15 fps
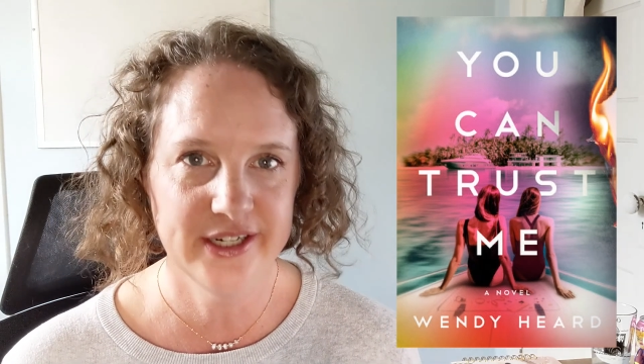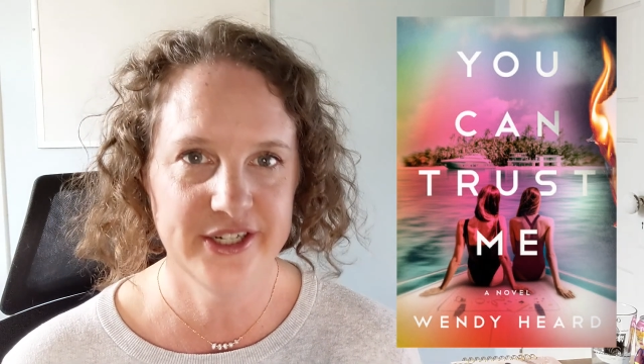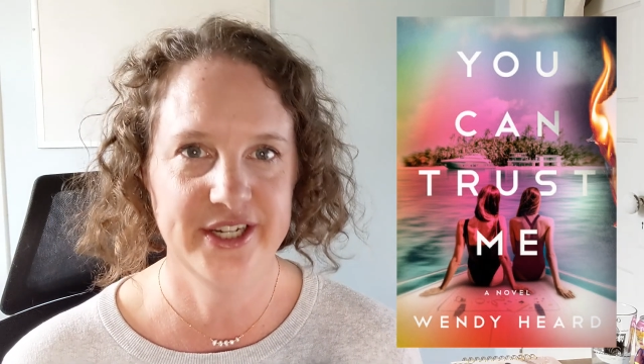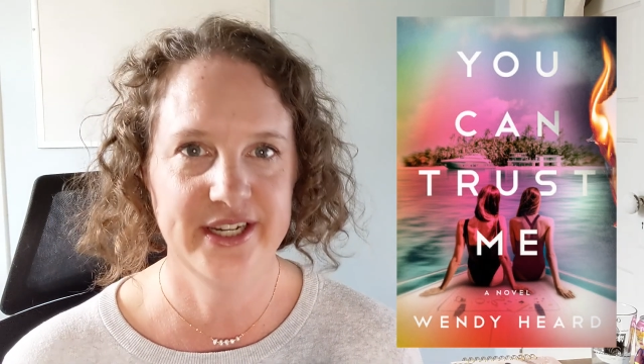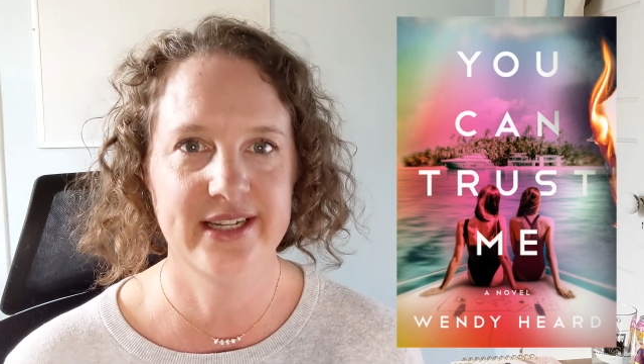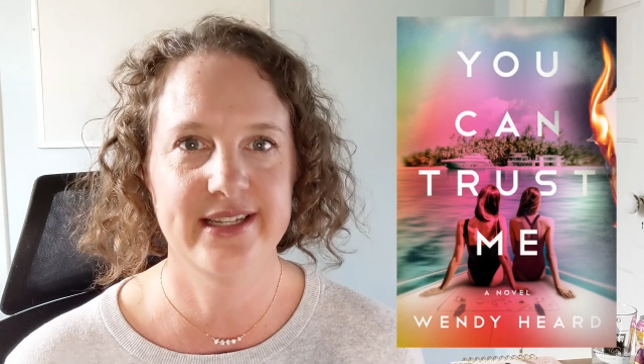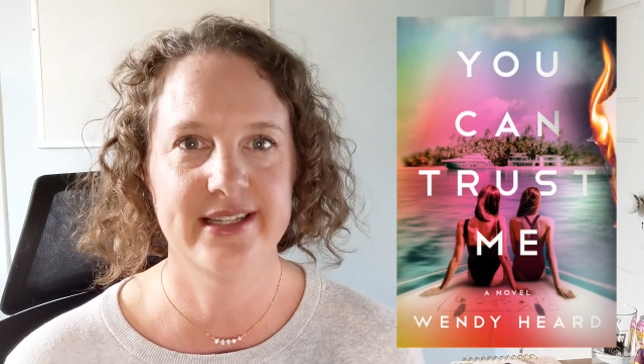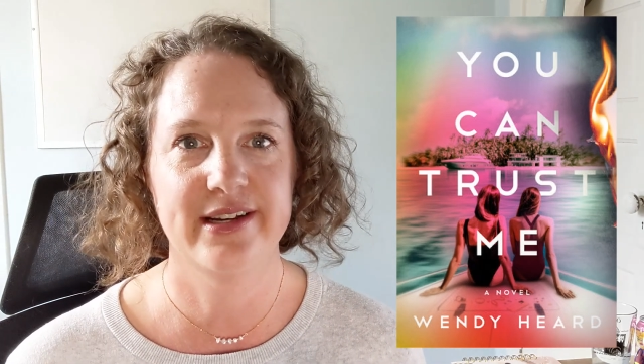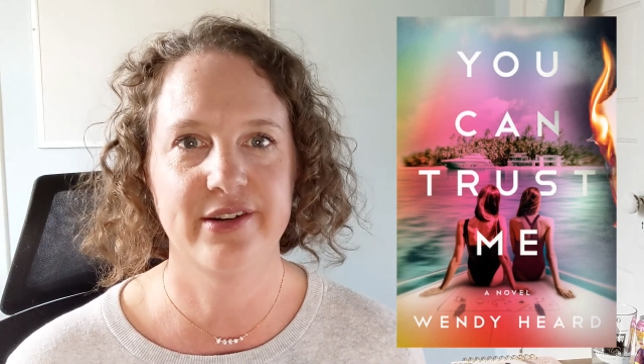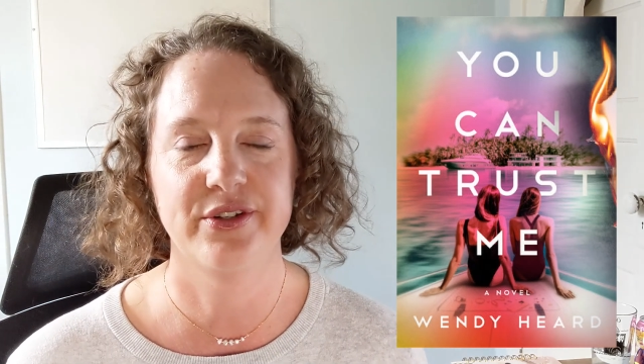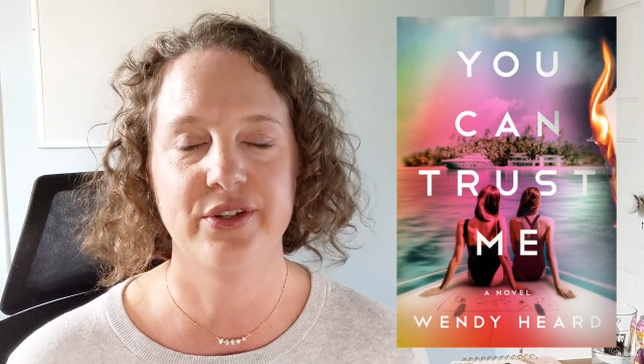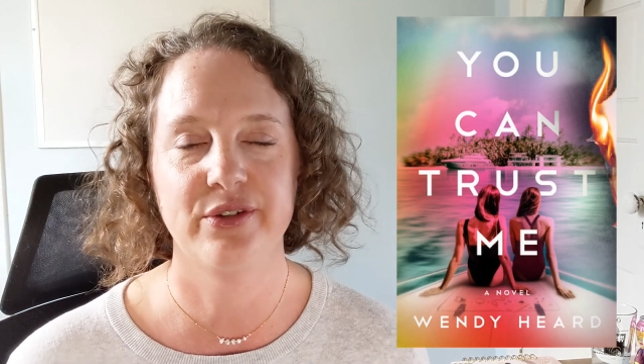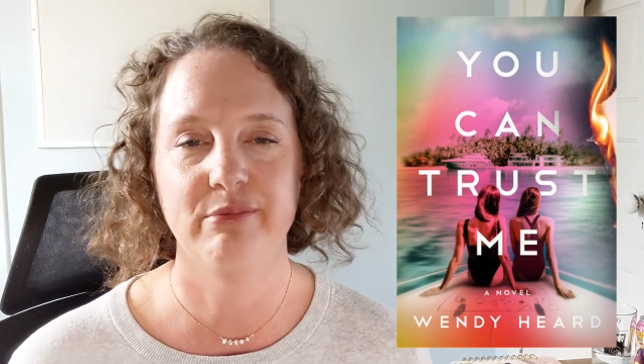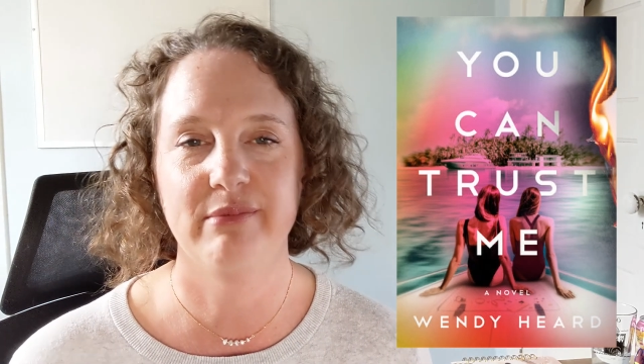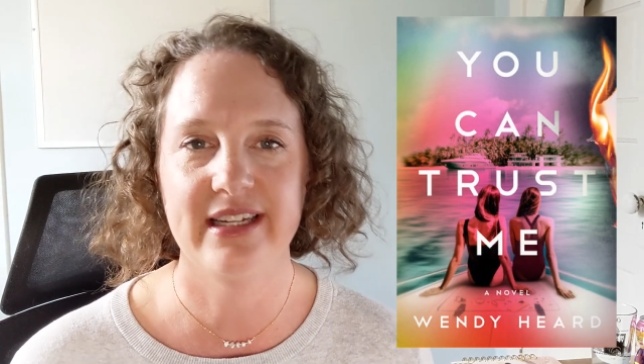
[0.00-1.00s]
She is there
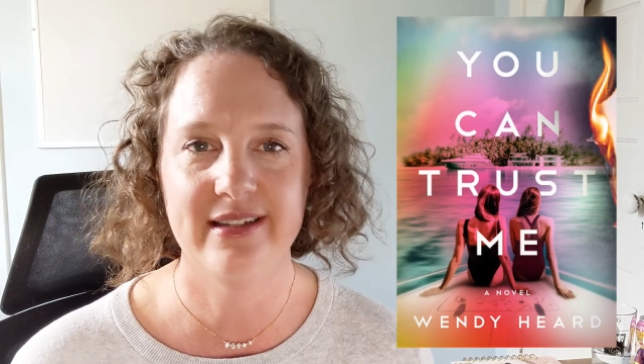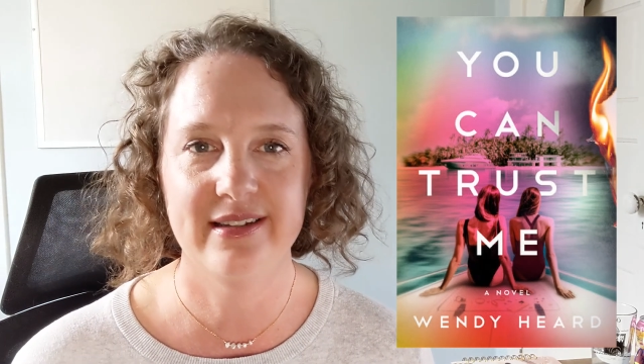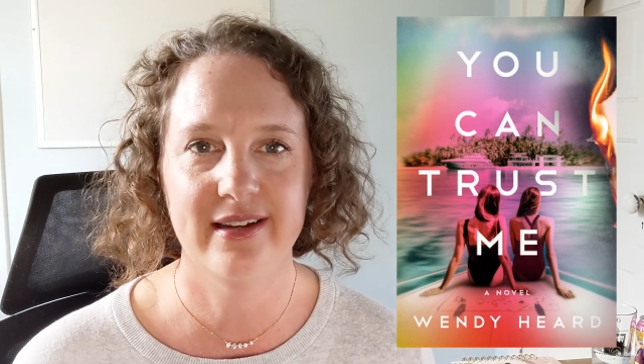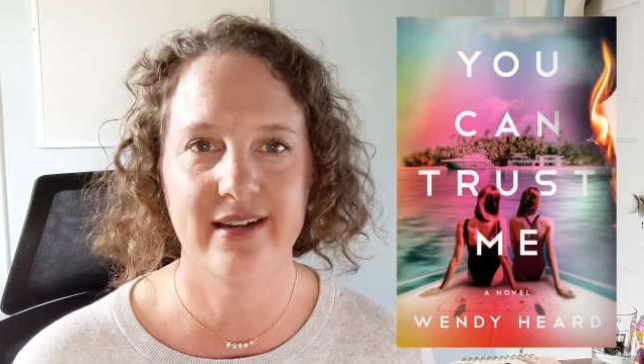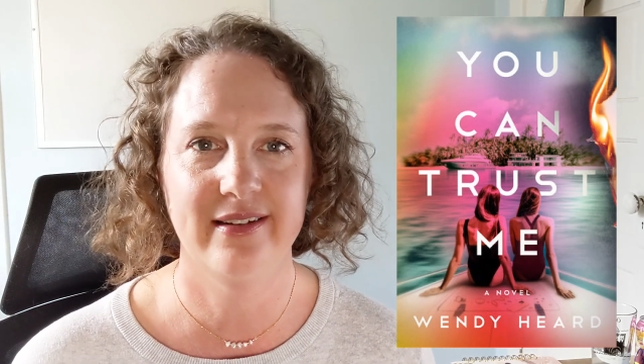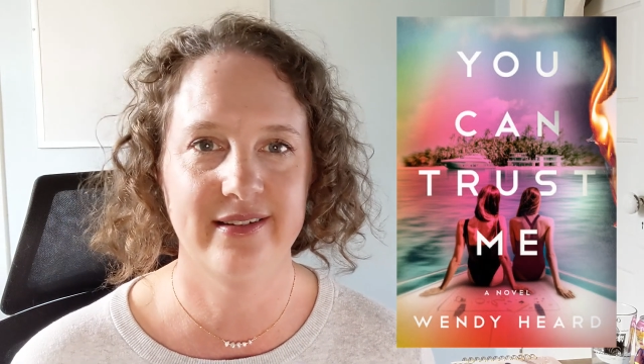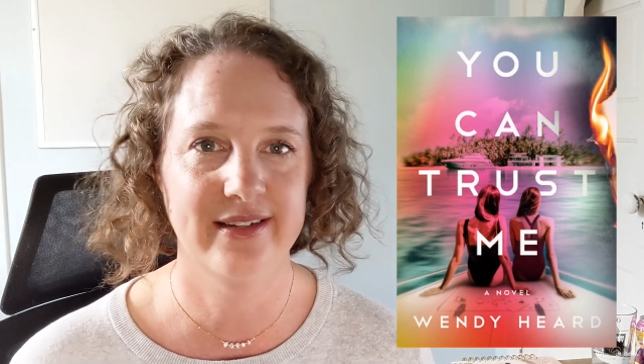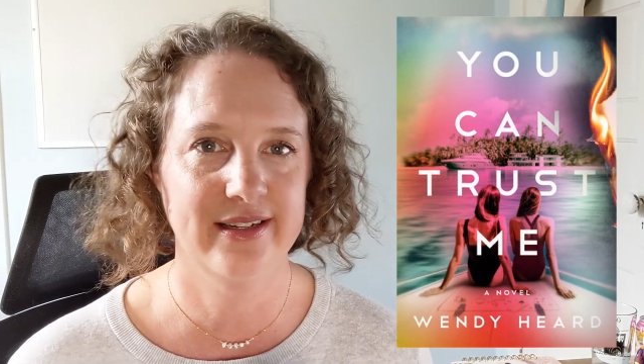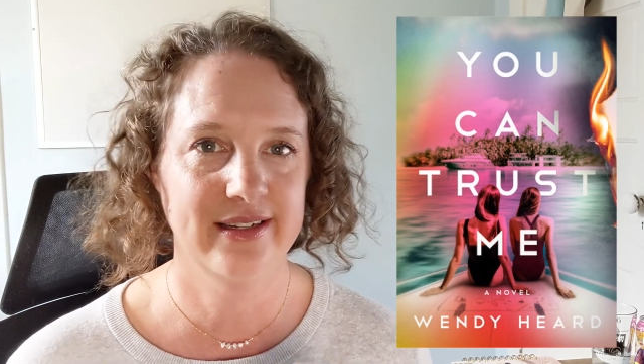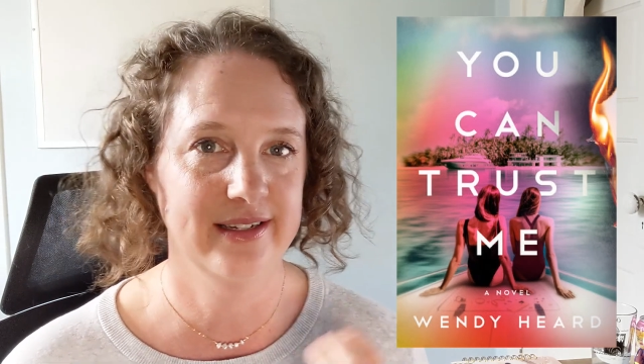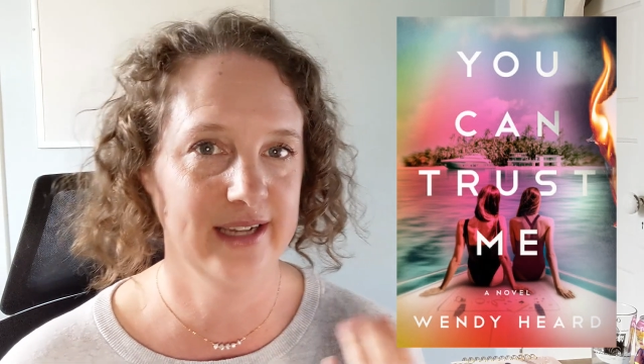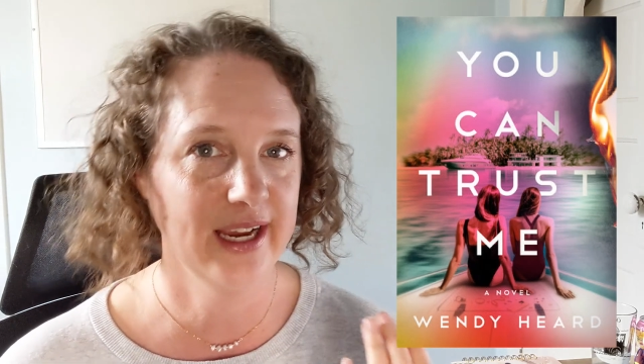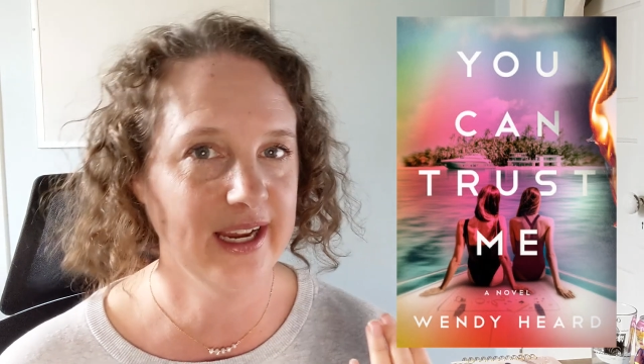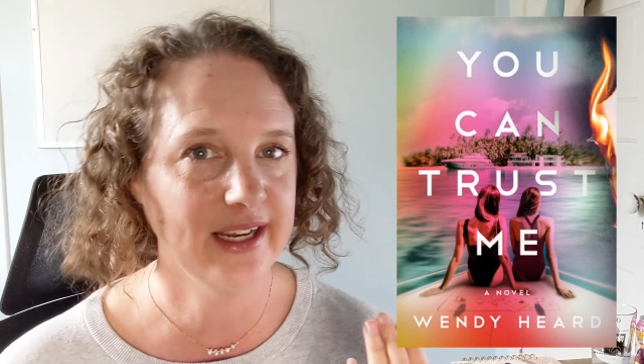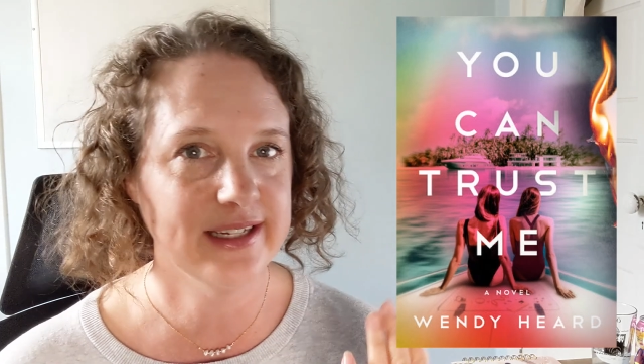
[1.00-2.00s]
to meet and
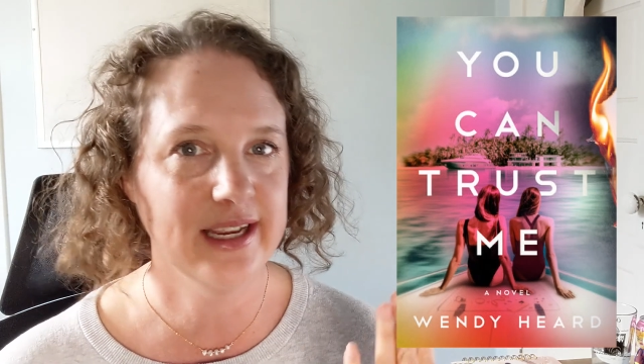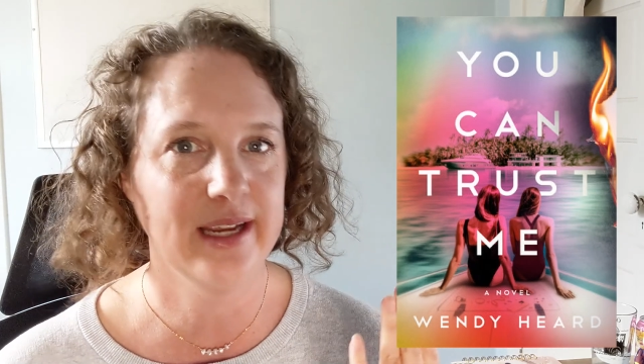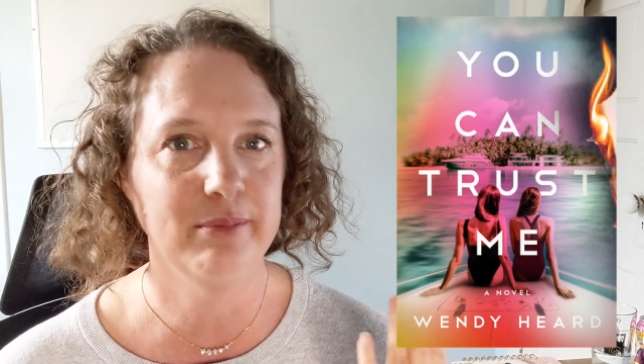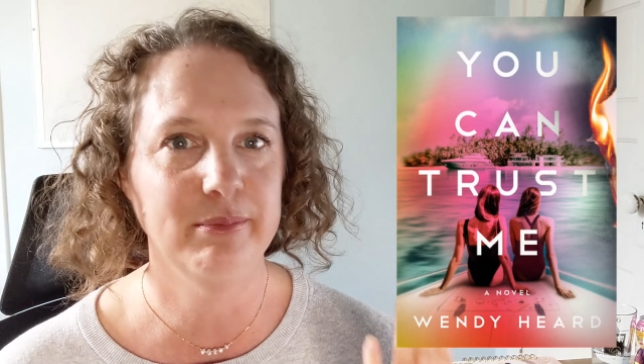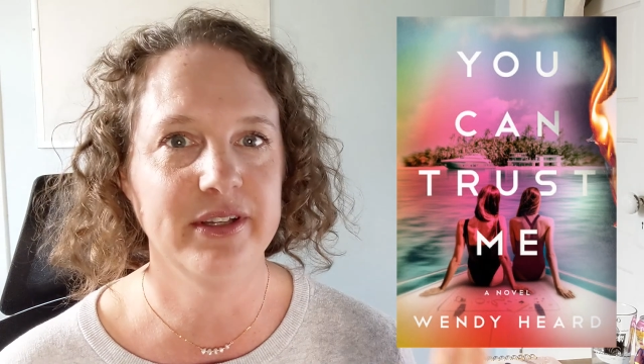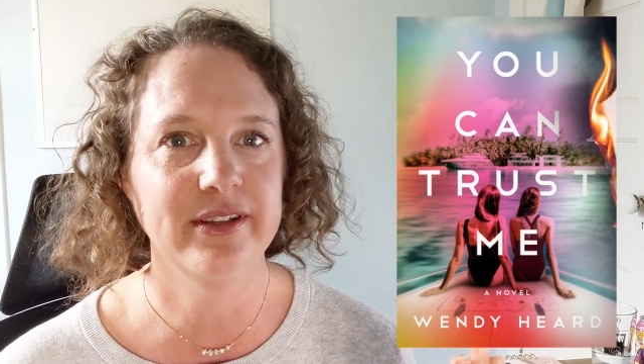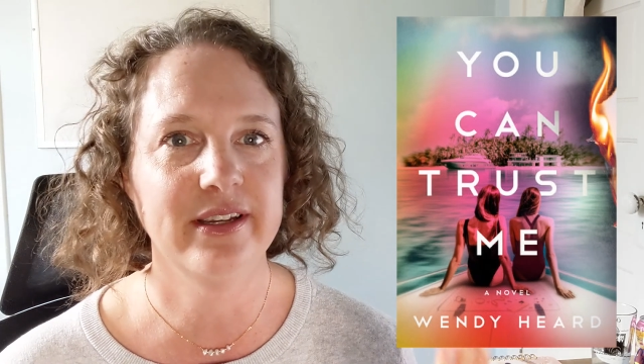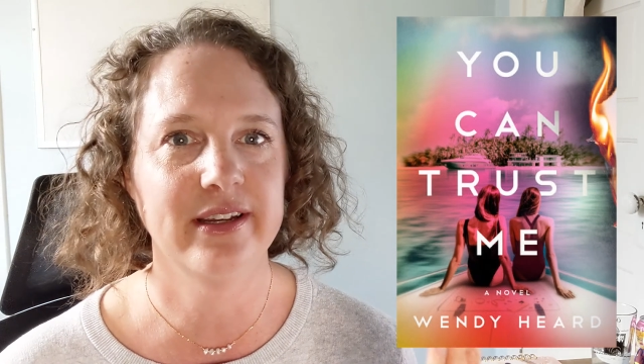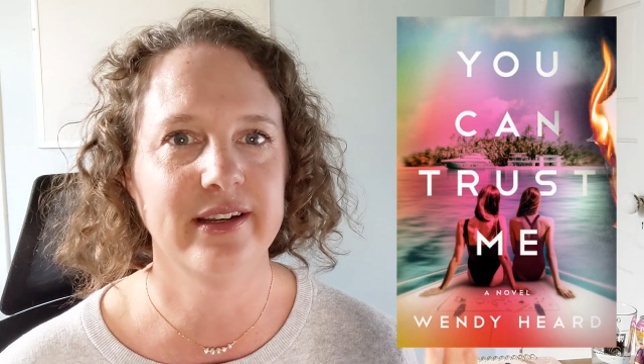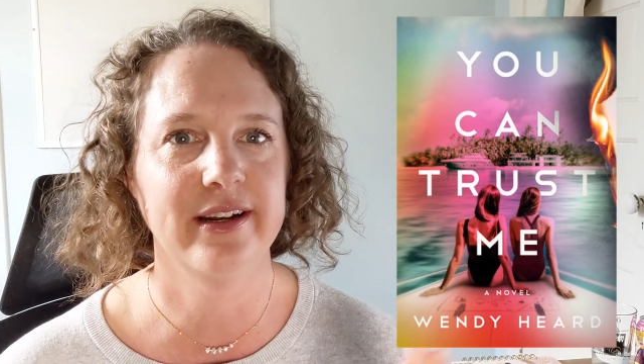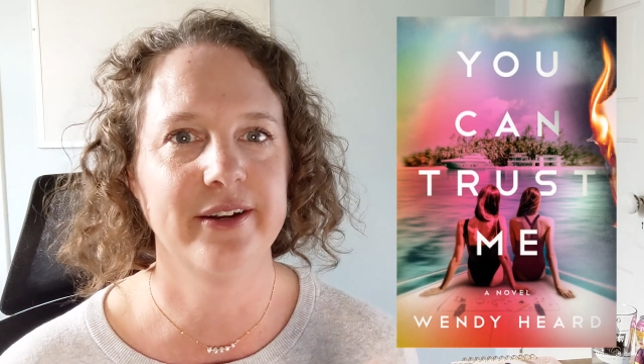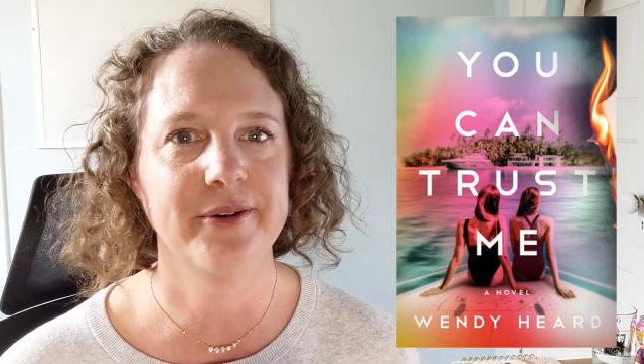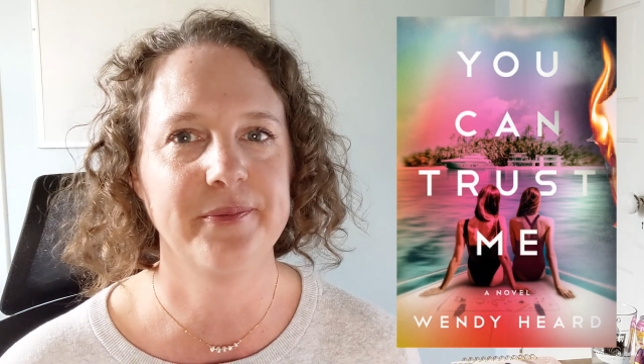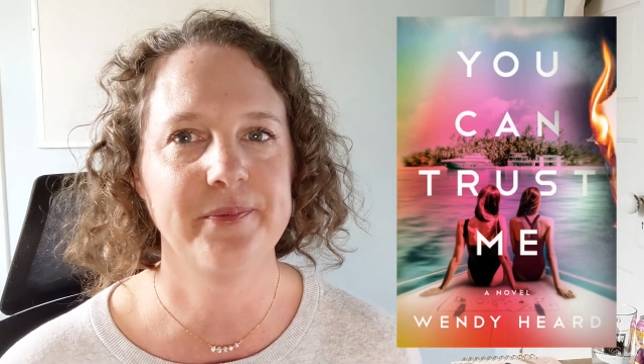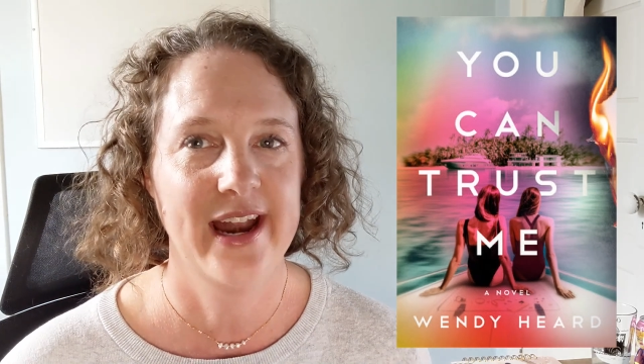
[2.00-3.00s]
date a billionaire.